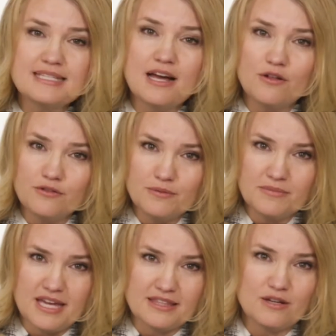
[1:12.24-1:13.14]
Tell
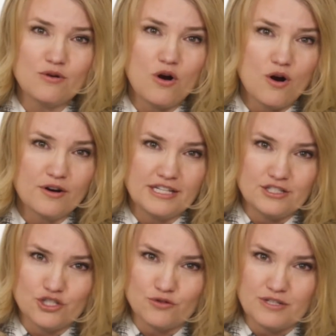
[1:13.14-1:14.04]
them that there are
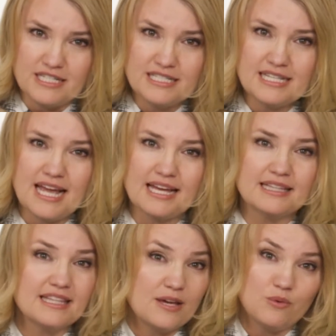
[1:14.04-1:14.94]
injuries
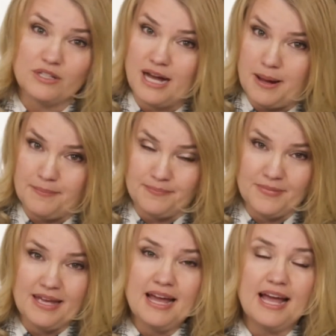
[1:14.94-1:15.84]
and they will come.
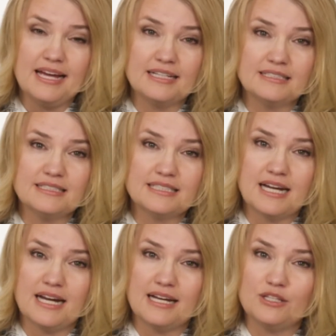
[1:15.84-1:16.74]
And
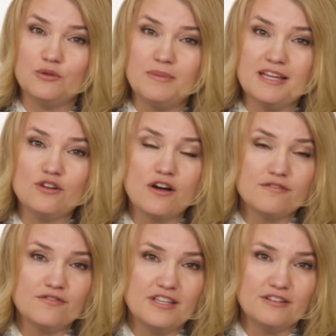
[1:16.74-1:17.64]
uh, you may
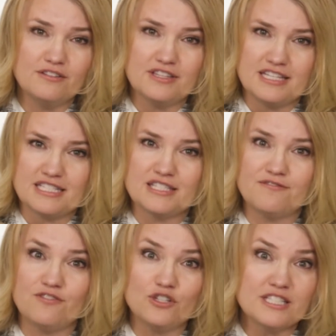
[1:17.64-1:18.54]
not feel this
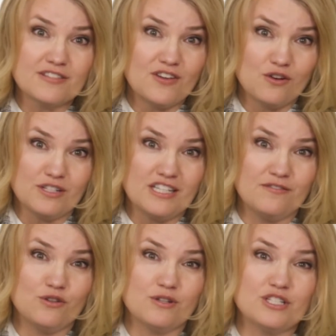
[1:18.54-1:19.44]
full severity
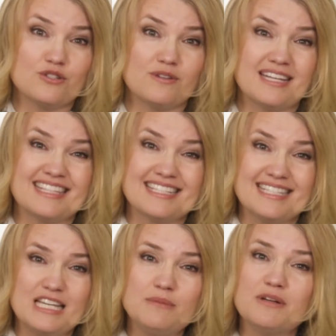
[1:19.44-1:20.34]
of your injury at the
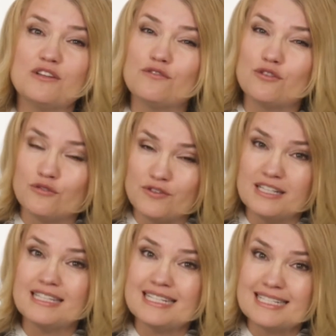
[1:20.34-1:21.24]
scene, but if you're
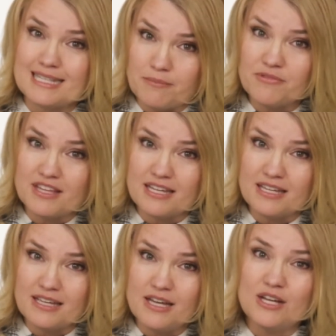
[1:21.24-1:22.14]
feeling
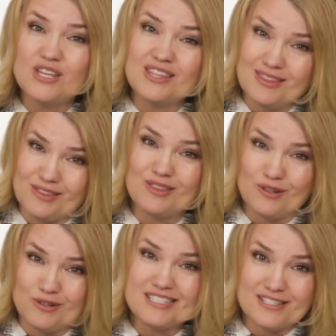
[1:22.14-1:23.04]
something,
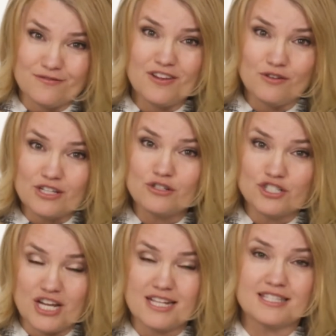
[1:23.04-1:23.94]
there is a very good
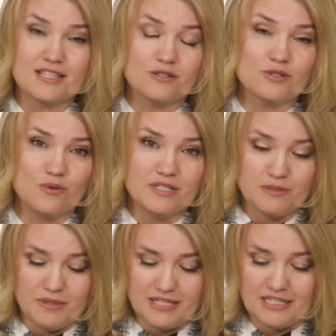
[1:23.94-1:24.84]
chance that there's going
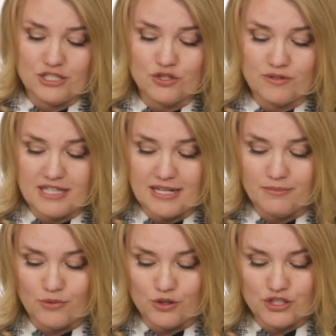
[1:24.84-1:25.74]
to be an injury that
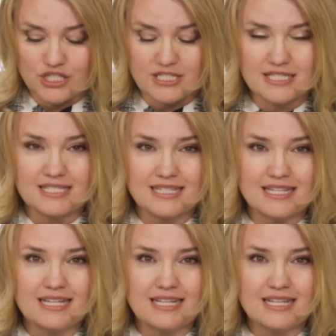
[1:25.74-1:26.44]
emerges.